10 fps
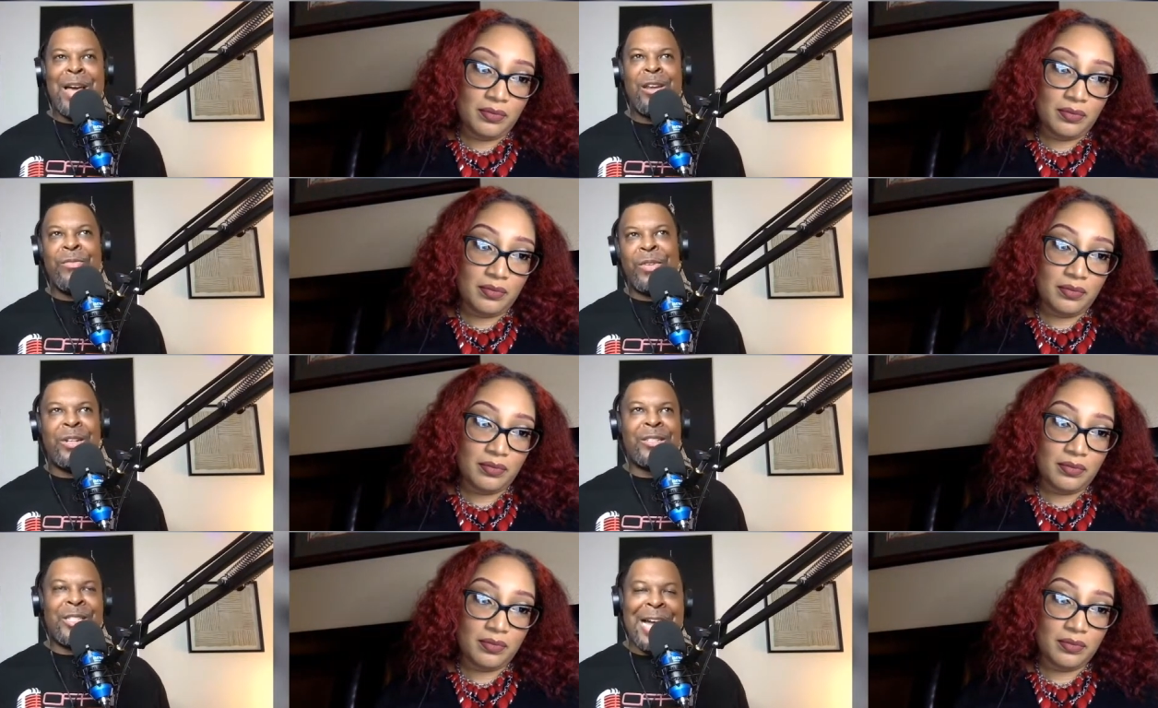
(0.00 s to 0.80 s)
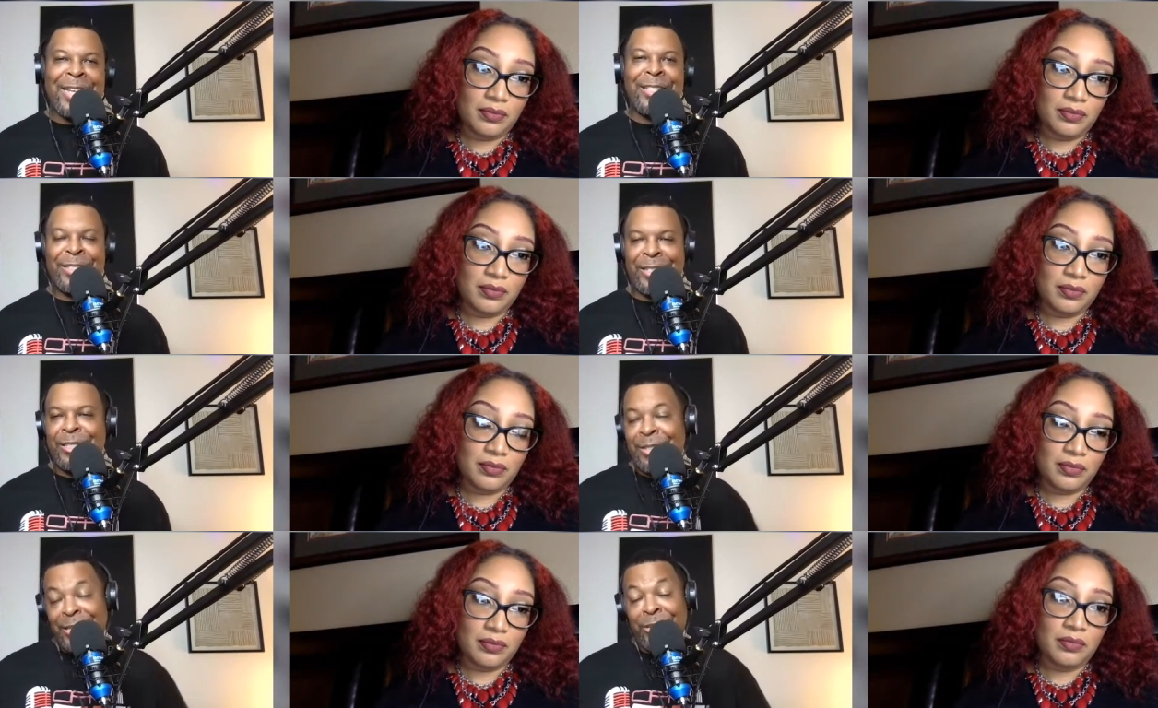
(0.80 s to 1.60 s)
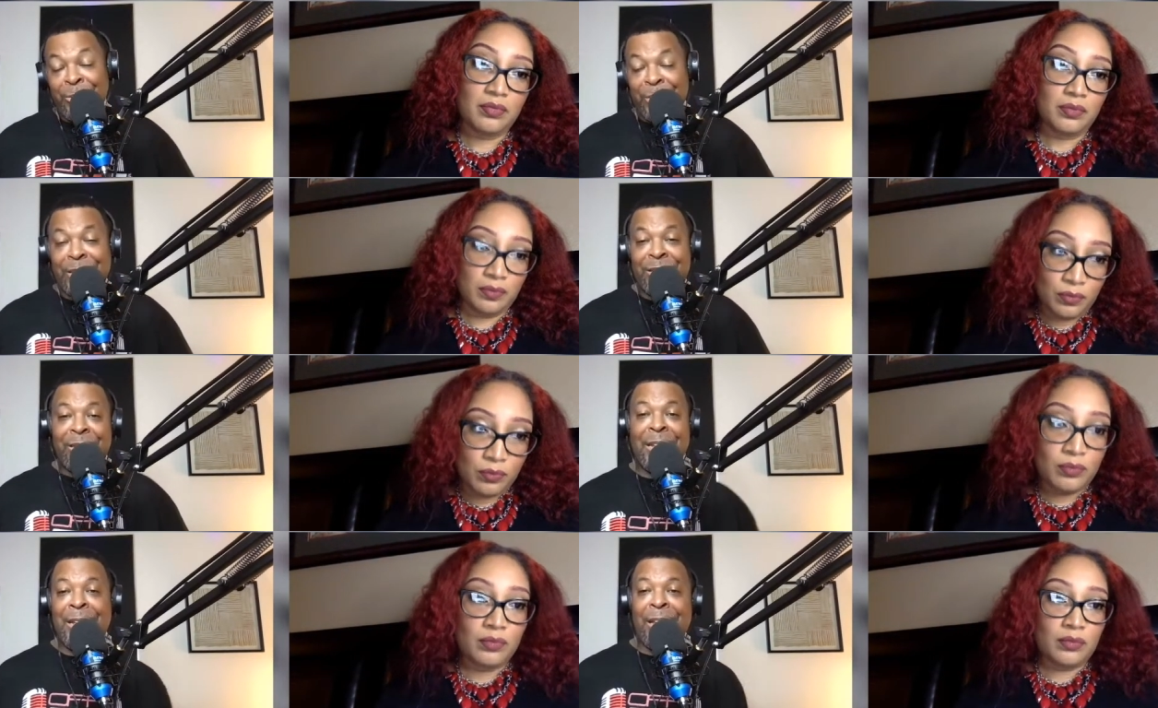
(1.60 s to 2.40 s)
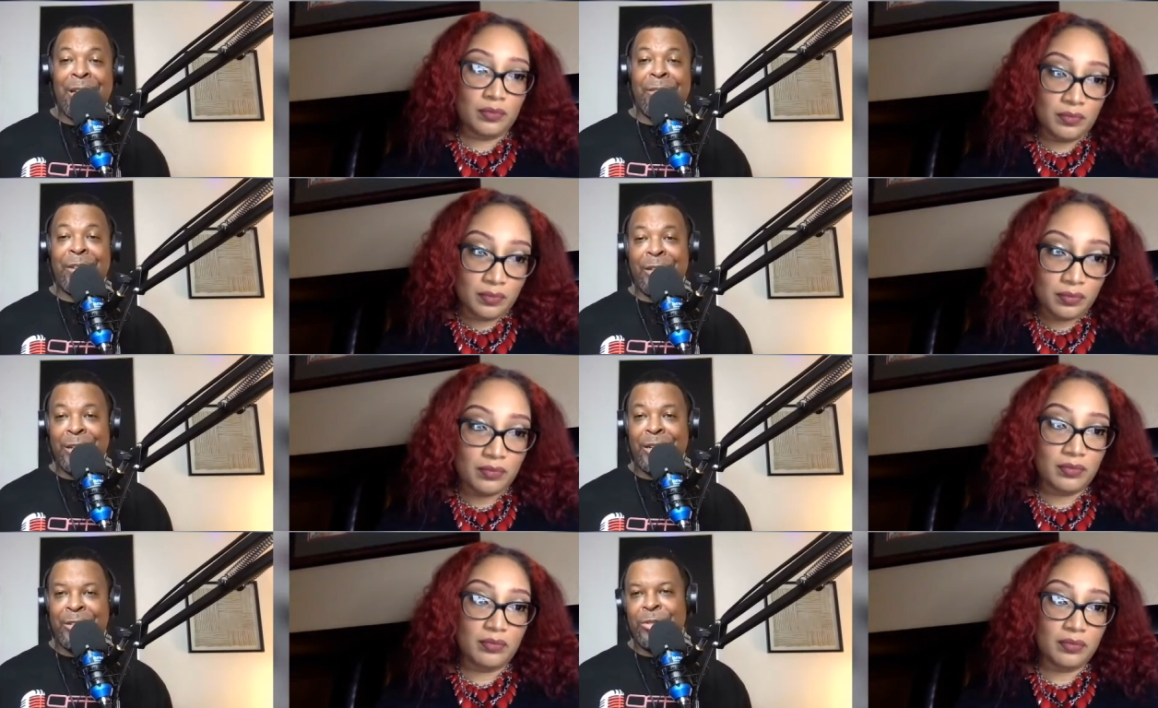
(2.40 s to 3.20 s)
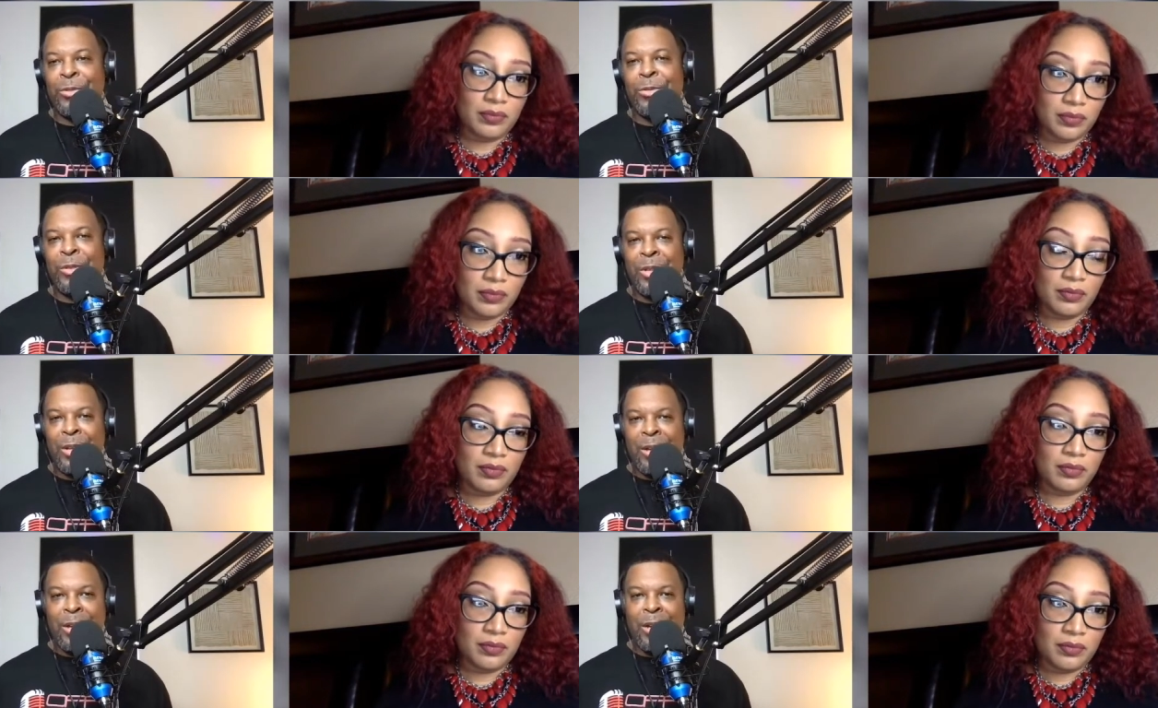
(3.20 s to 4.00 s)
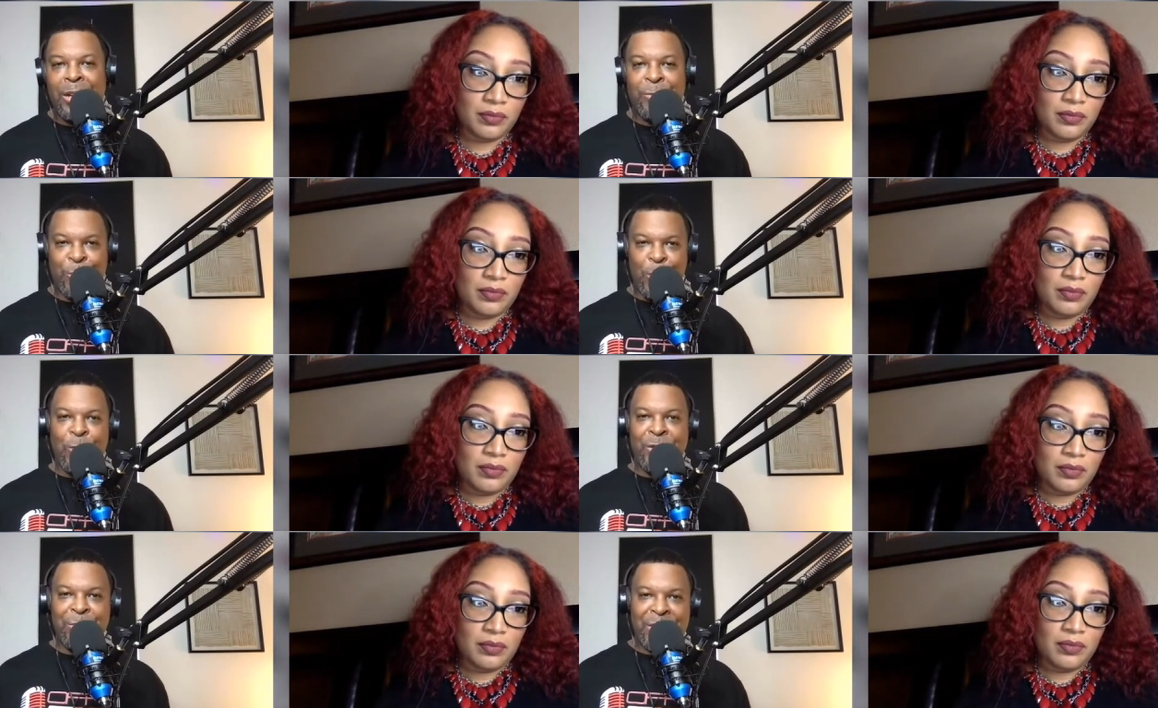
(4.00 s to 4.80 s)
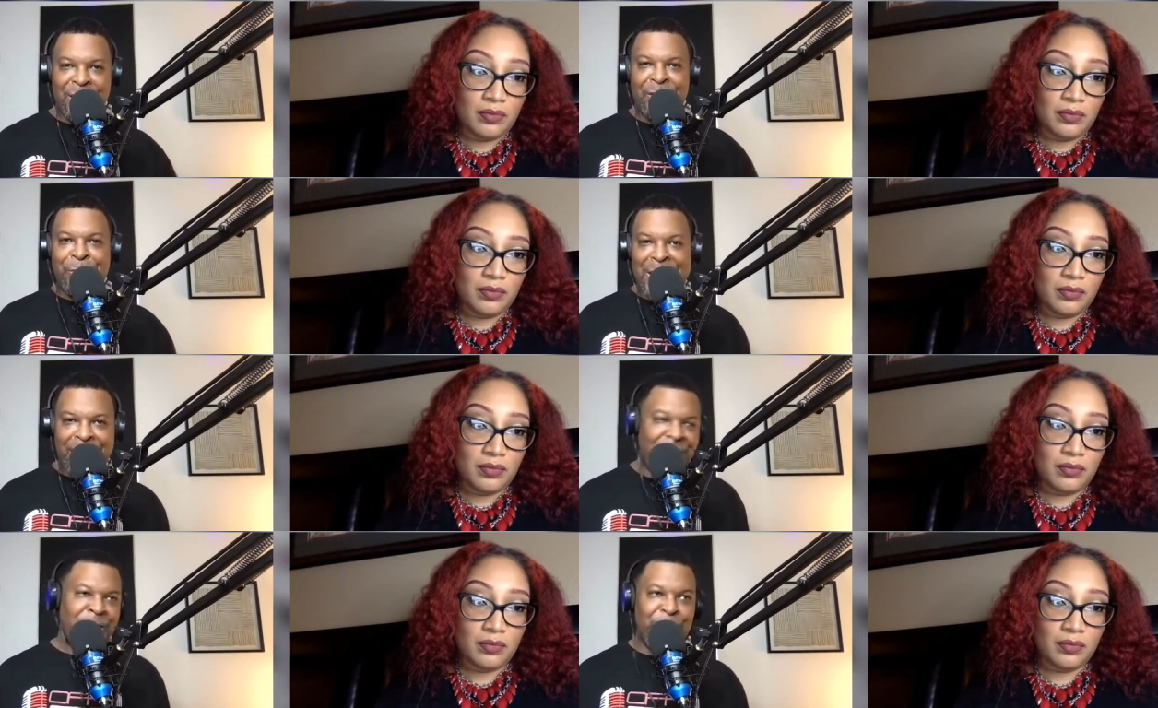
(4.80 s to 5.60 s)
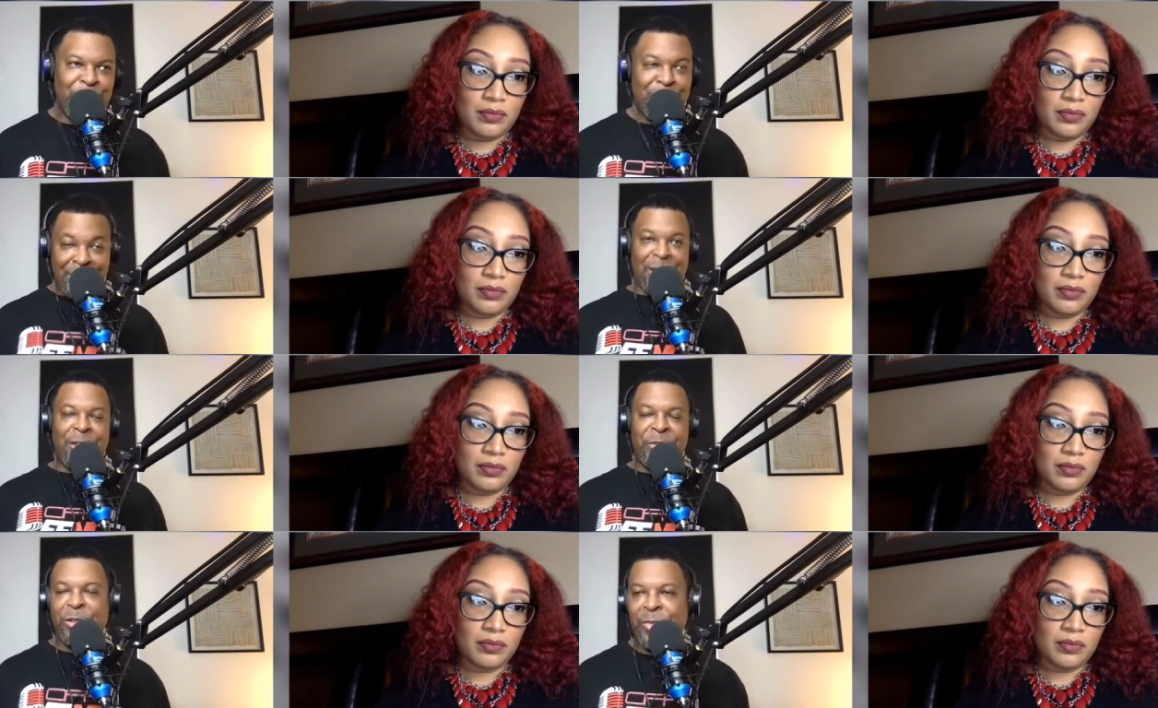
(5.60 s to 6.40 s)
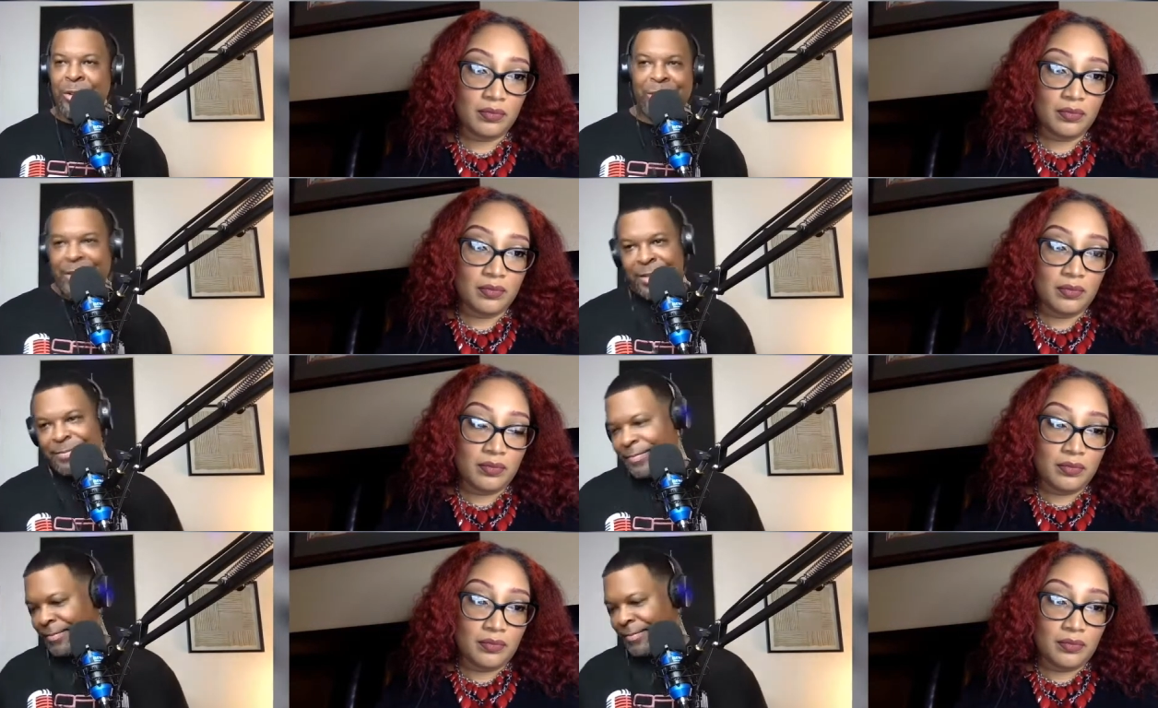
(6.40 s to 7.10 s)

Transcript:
Speaker 1: out of a toxic situation and they're looking to uh, enroll themselves back into Love University?